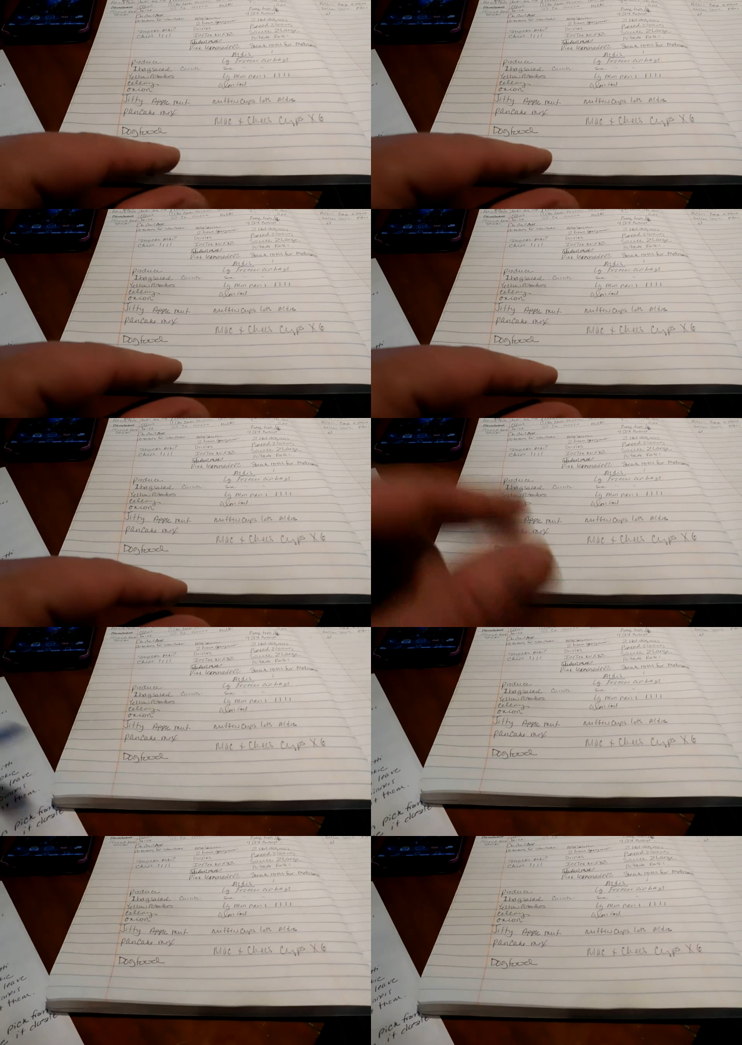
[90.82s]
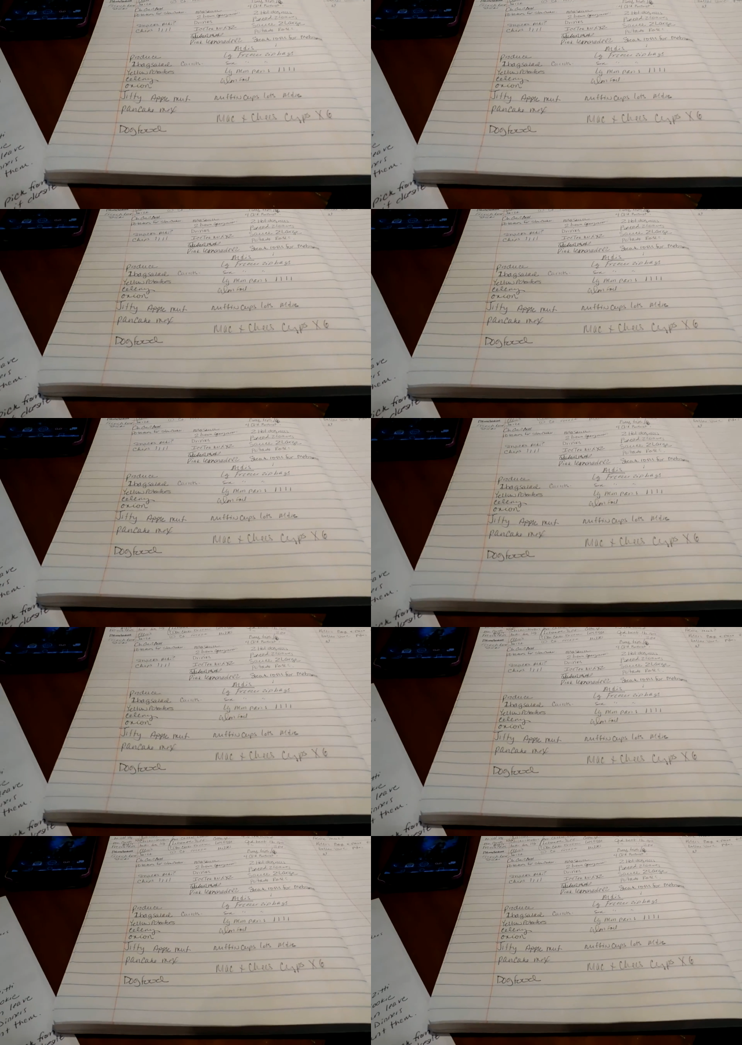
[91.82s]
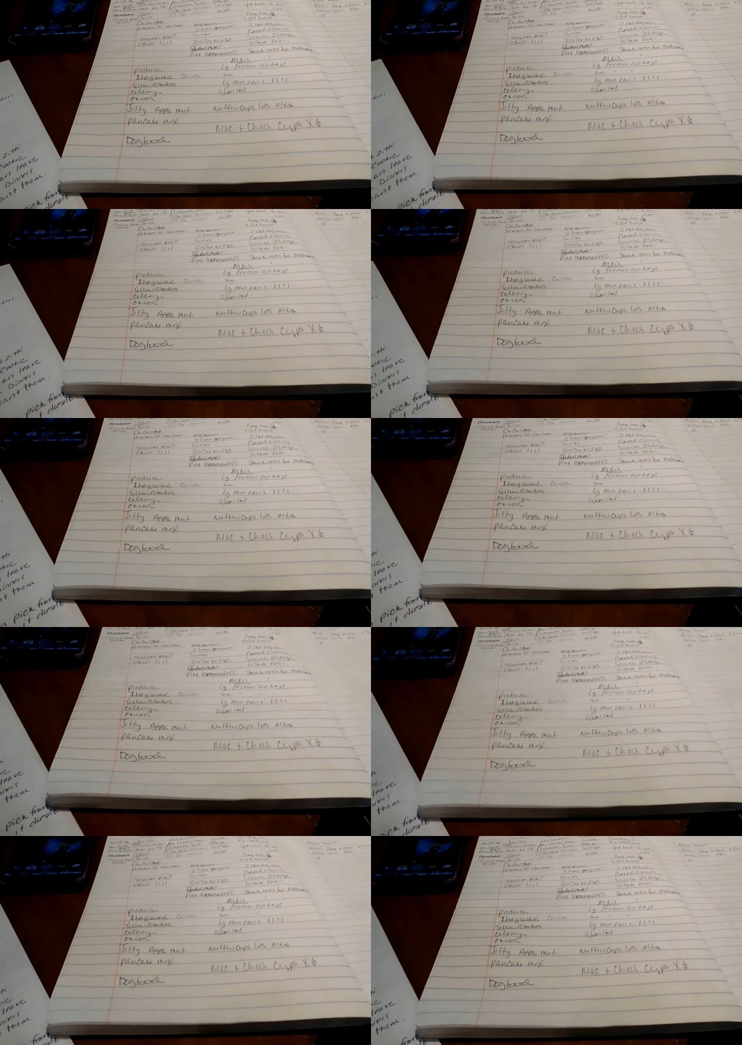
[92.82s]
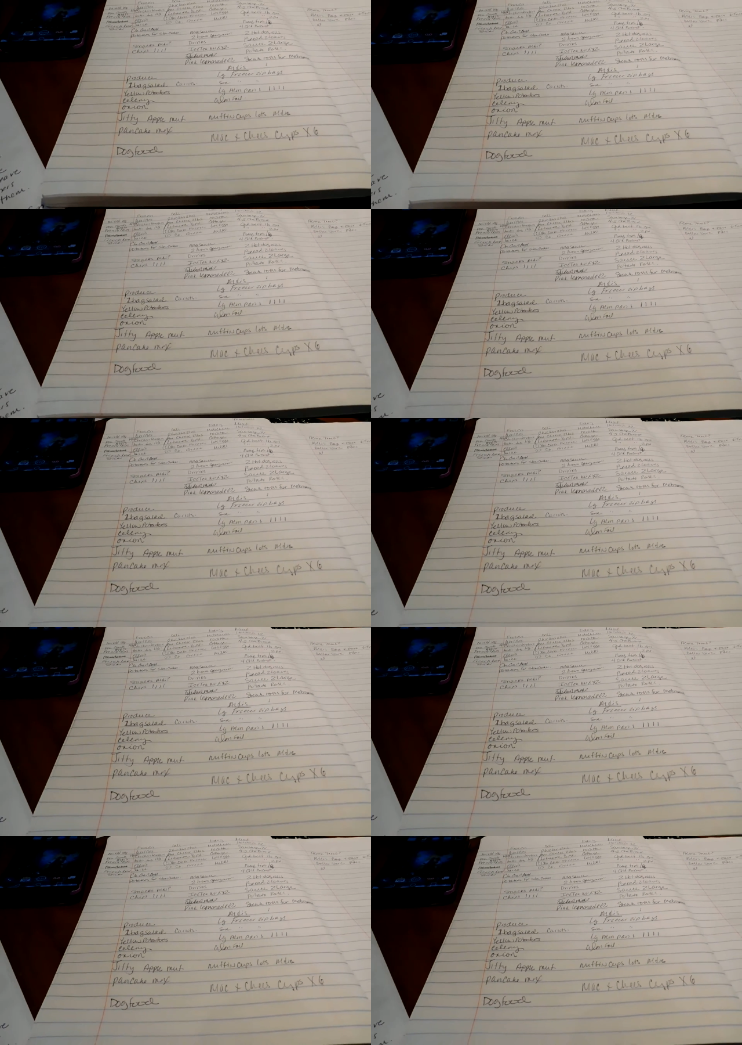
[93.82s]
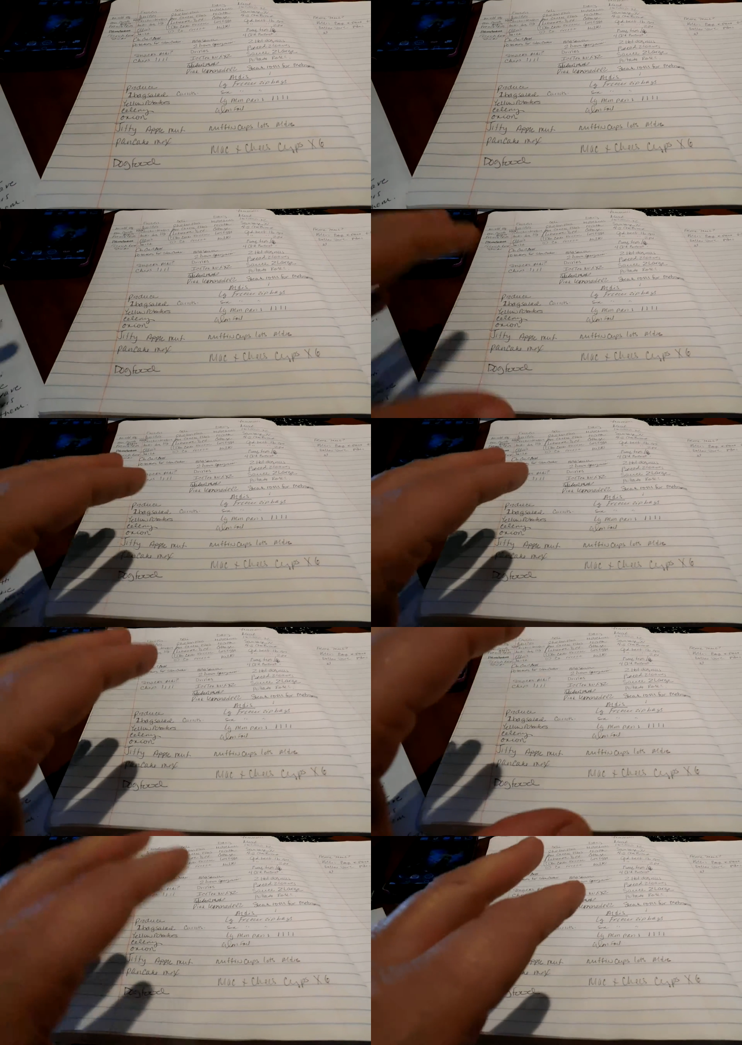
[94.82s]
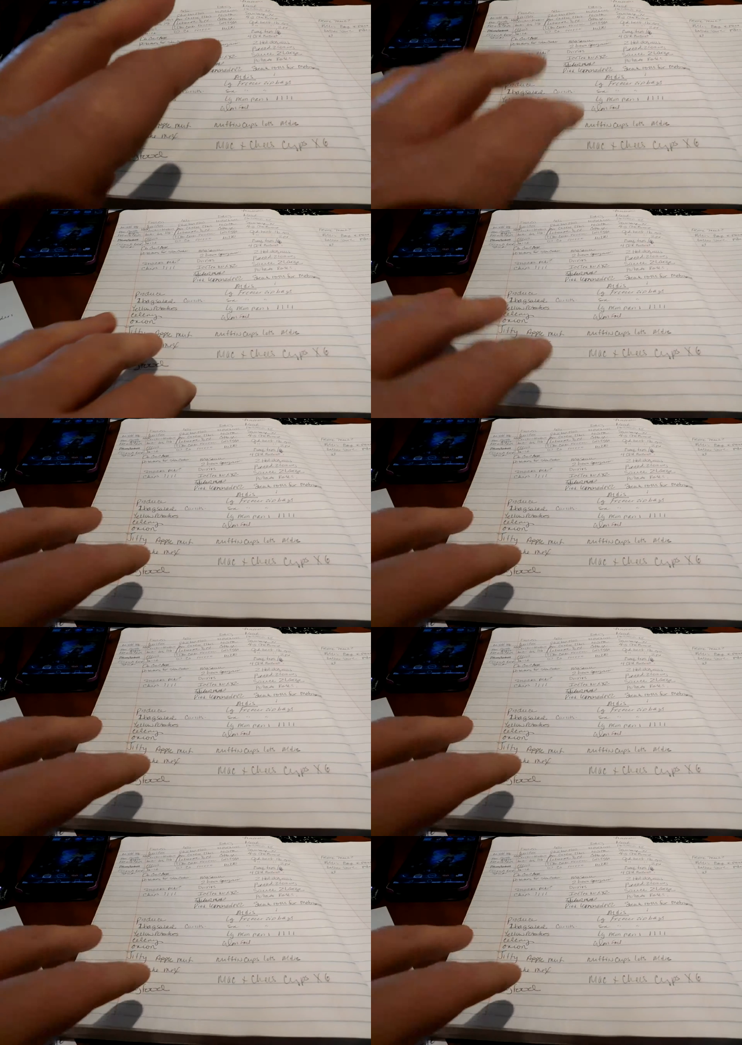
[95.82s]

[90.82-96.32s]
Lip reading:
[unreadable: no face in view]